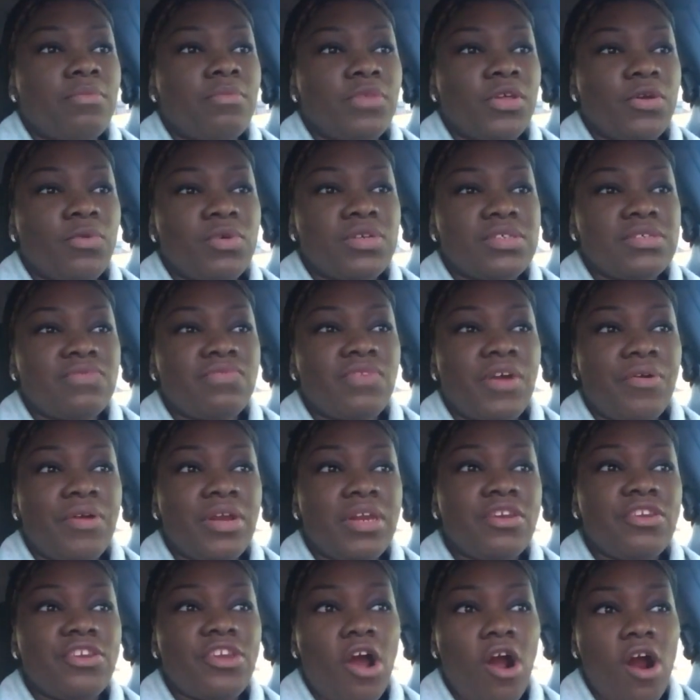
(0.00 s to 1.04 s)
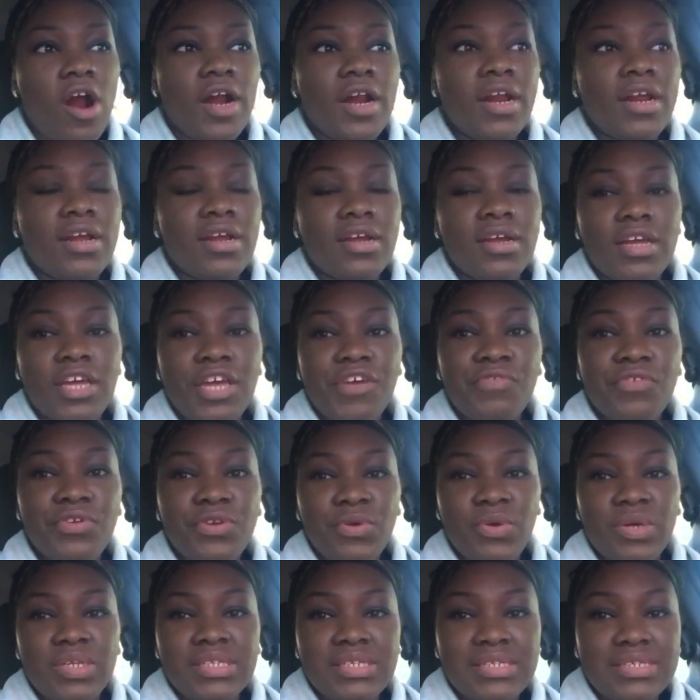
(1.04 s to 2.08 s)
it was very dark, even
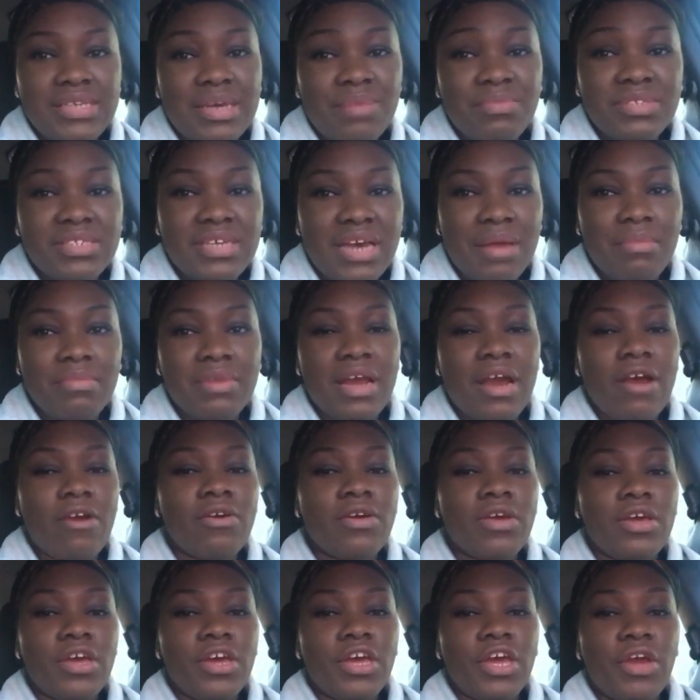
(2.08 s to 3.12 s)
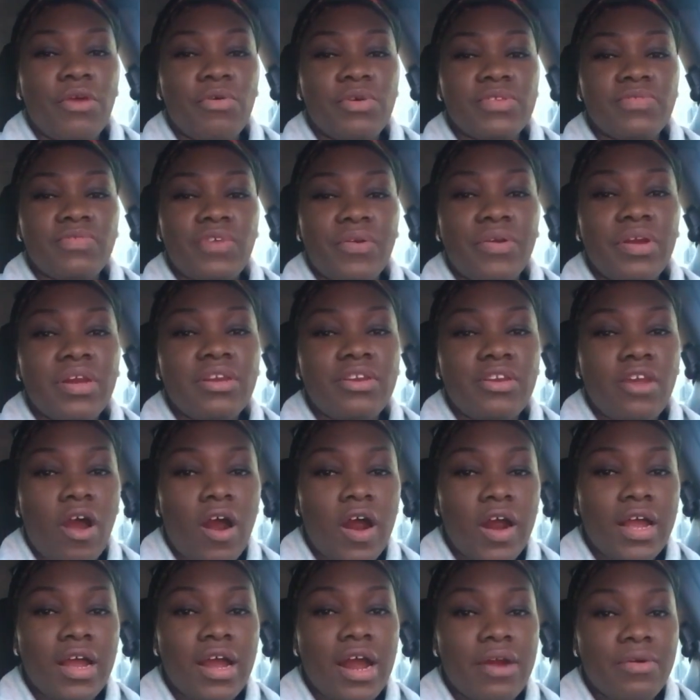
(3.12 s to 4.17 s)
though it's the same time now. It was very
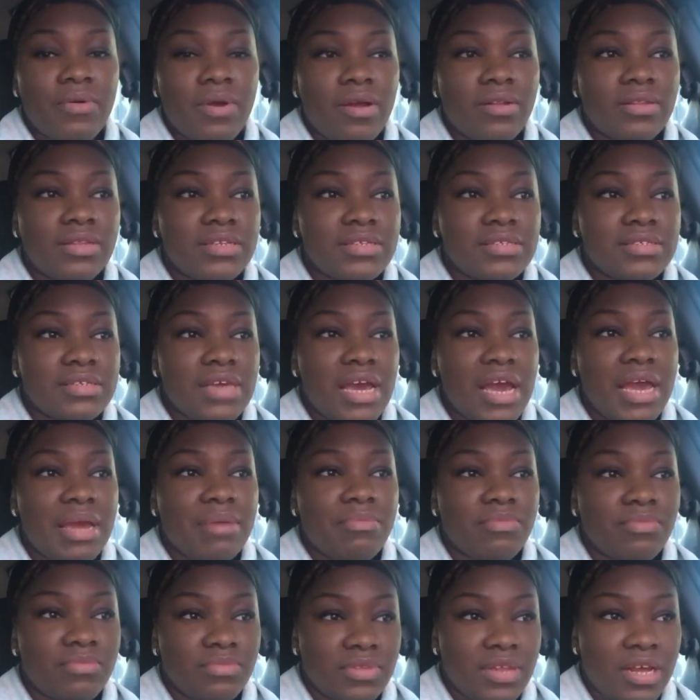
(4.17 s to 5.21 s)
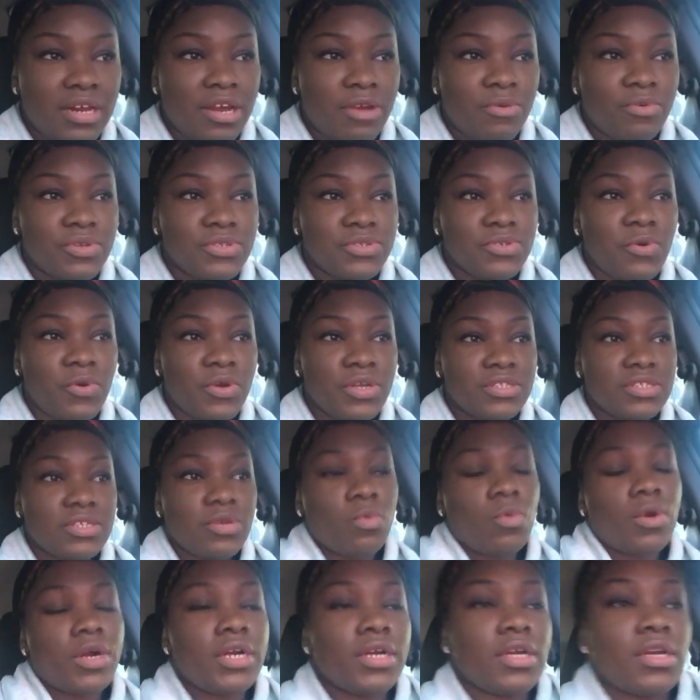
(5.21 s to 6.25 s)
dark around this time that I was going to
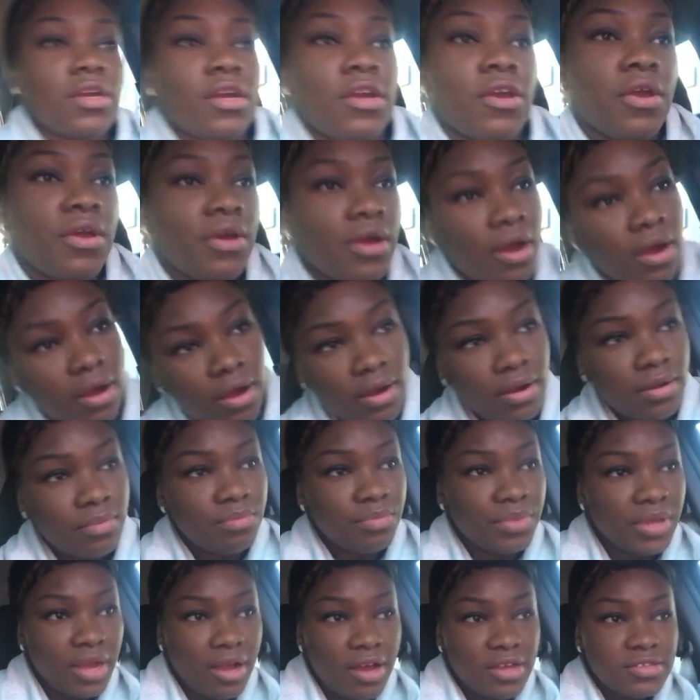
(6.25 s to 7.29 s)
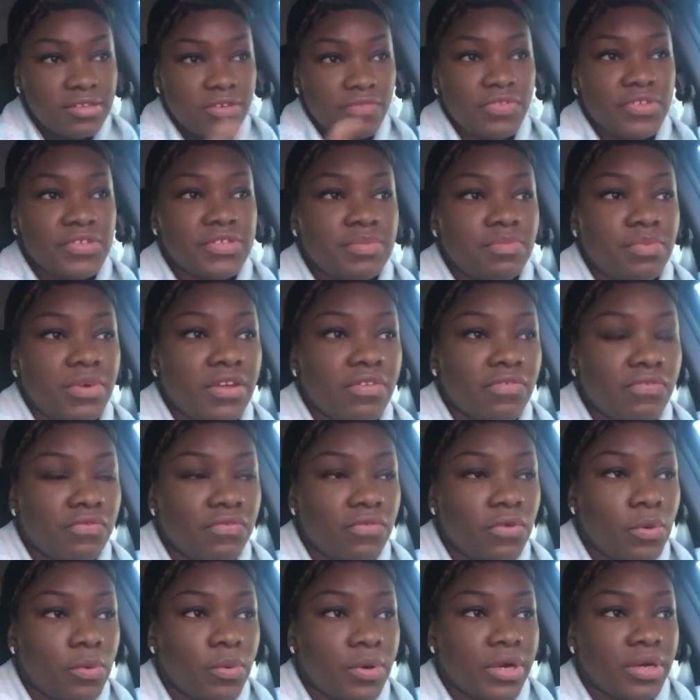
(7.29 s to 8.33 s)
work. Because of the spring
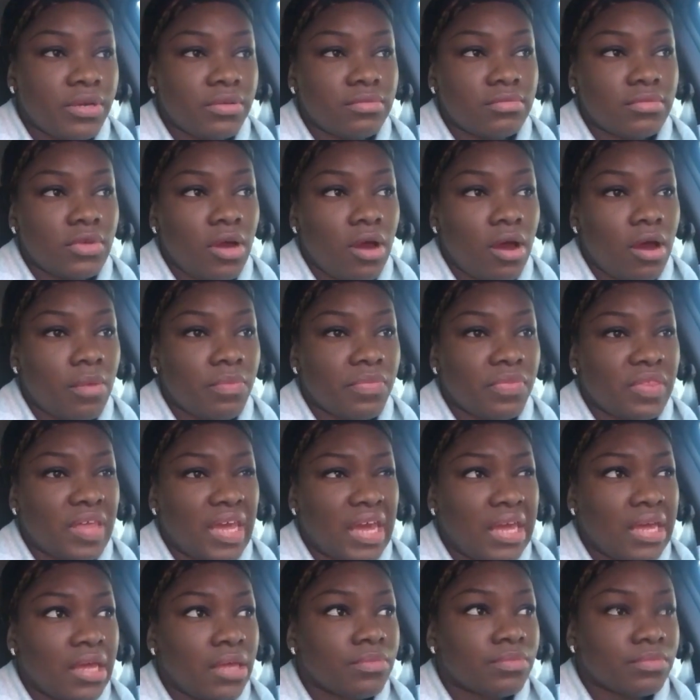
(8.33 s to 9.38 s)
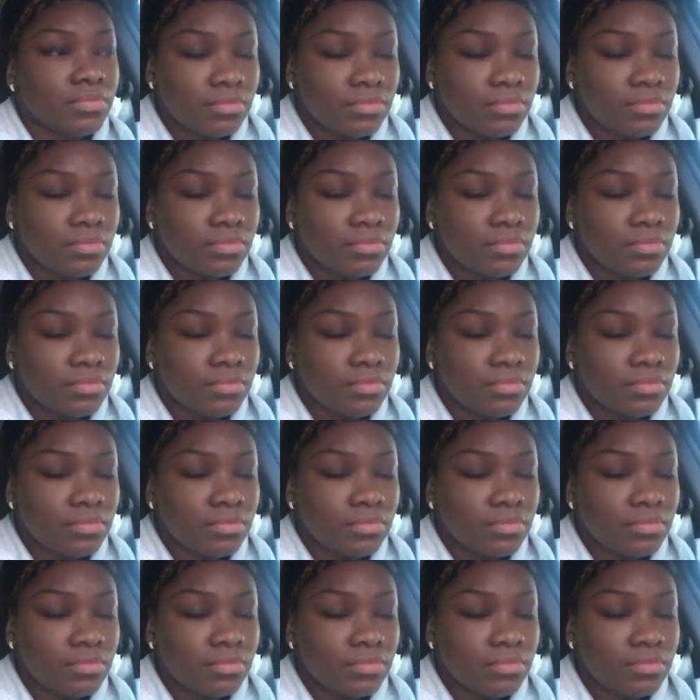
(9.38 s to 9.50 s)
forward thing,